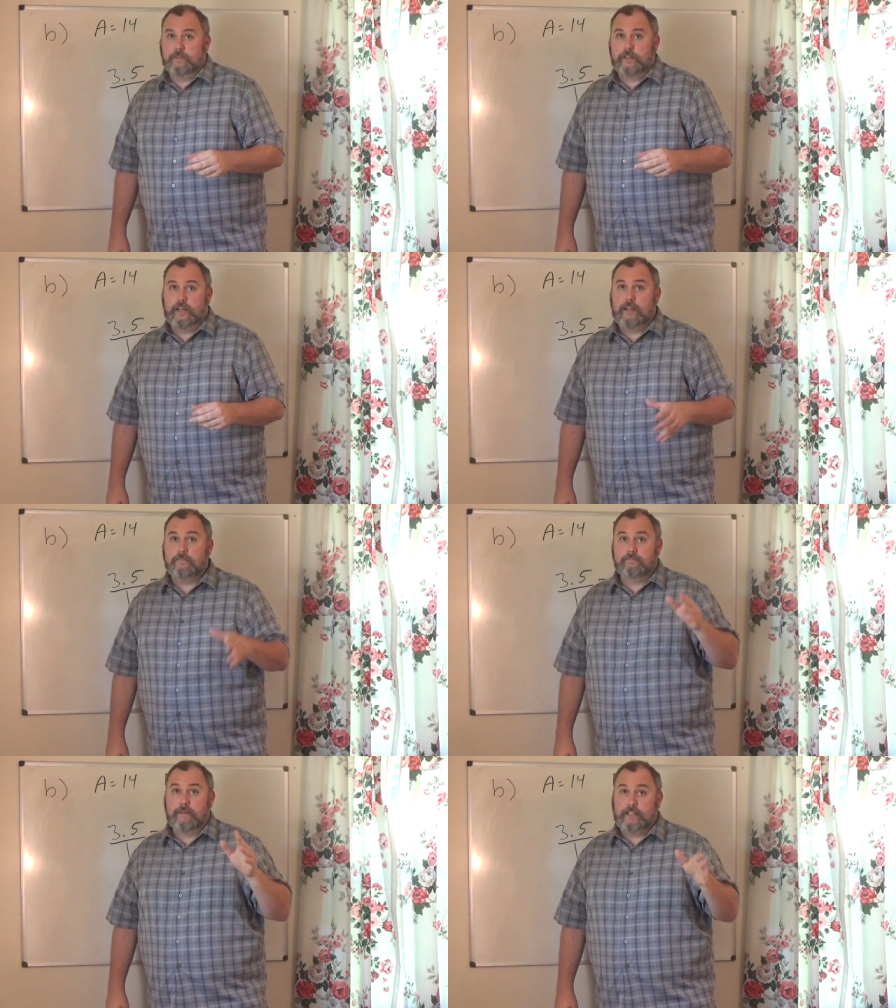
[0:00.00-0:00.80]
Okay,
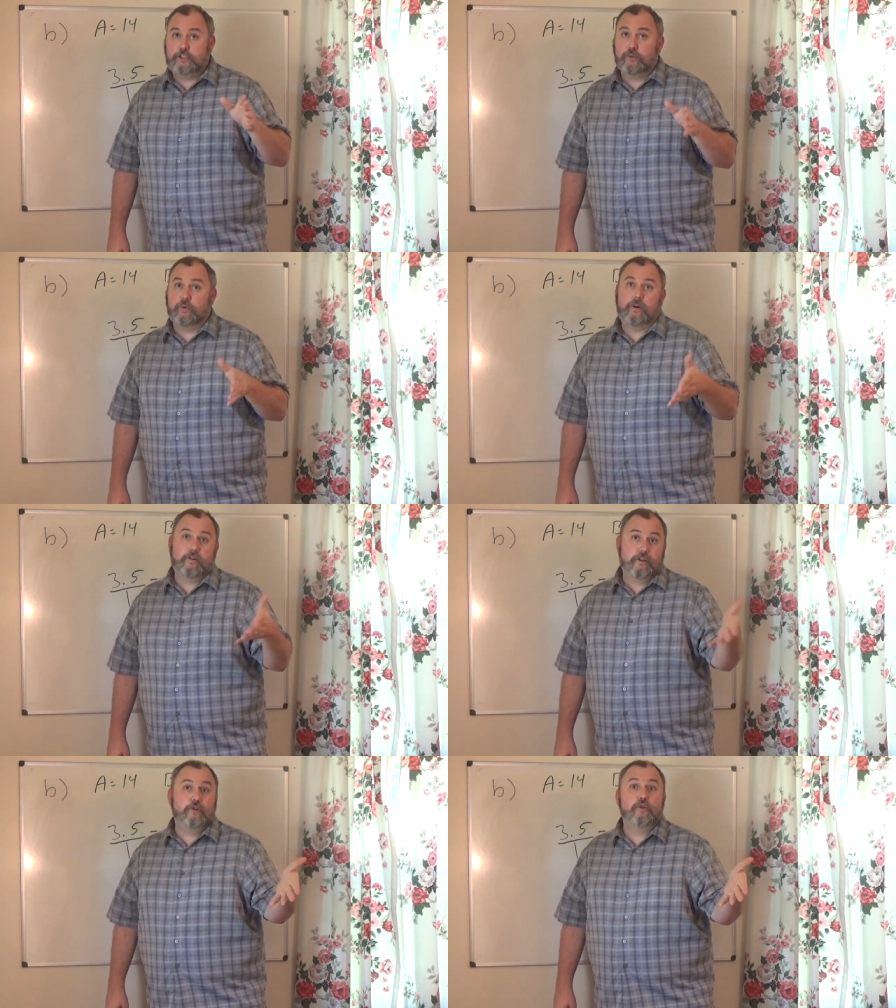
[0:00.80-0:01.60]
make
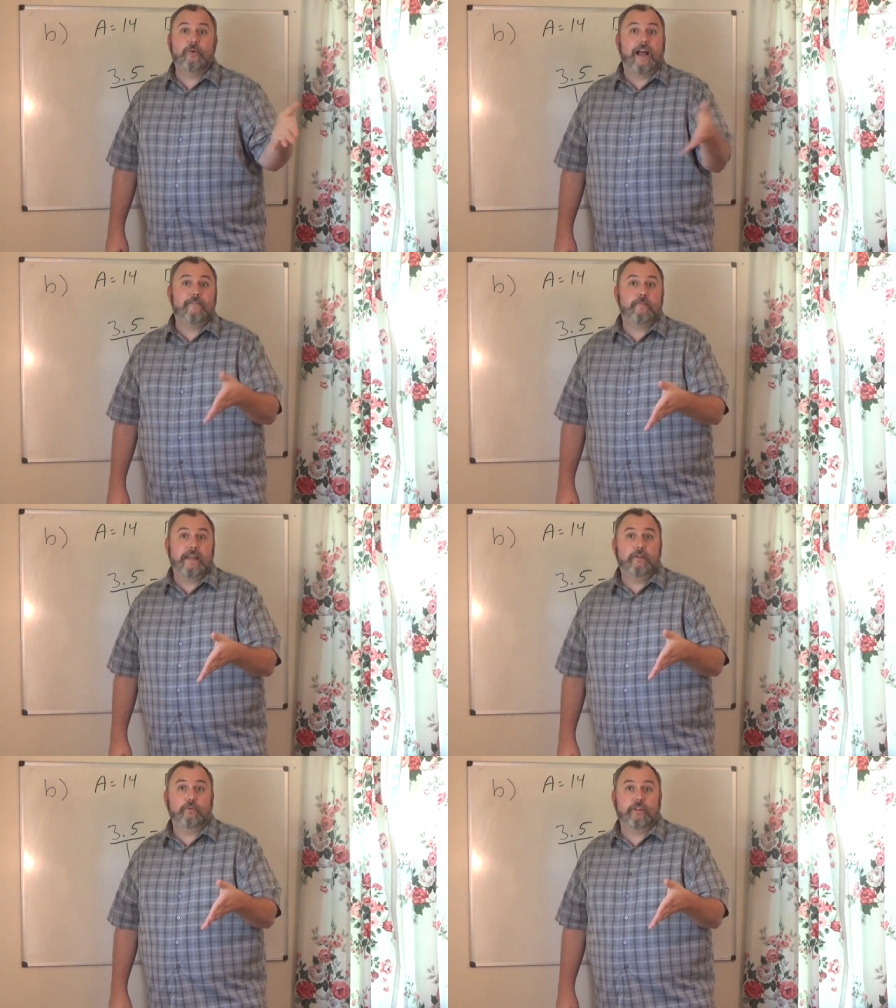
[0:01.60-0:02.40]
sure you do have a
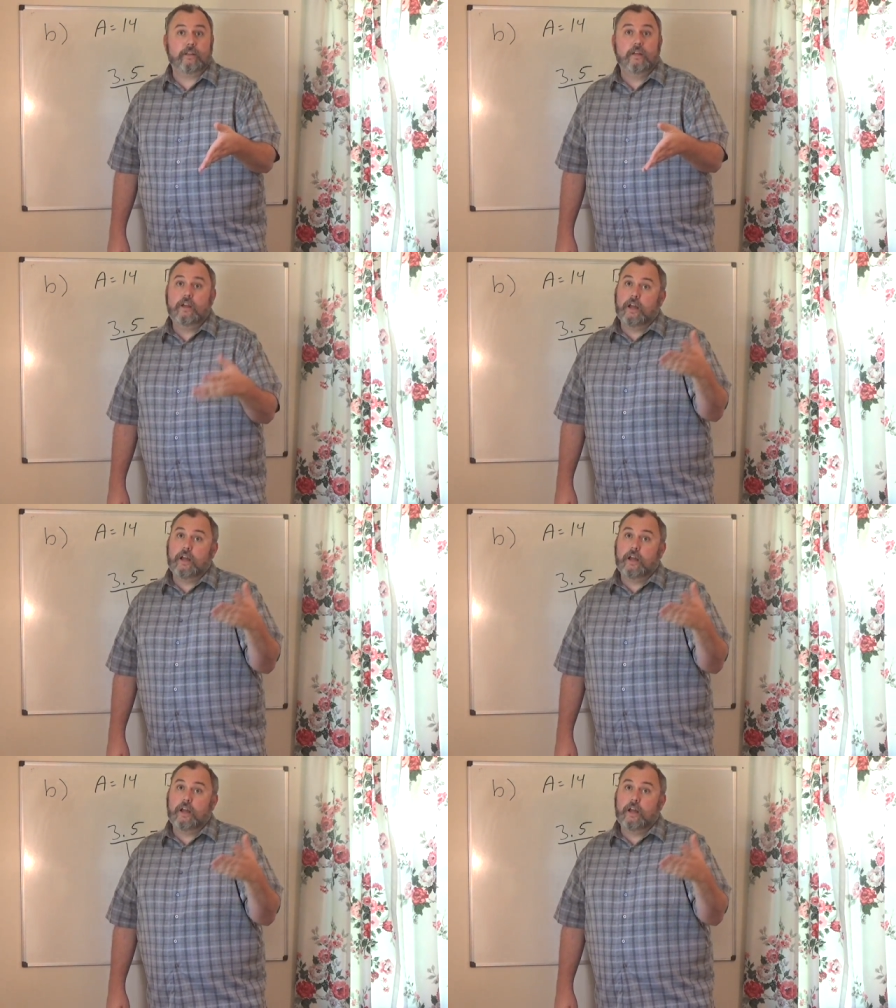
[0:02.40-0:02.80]
penalty.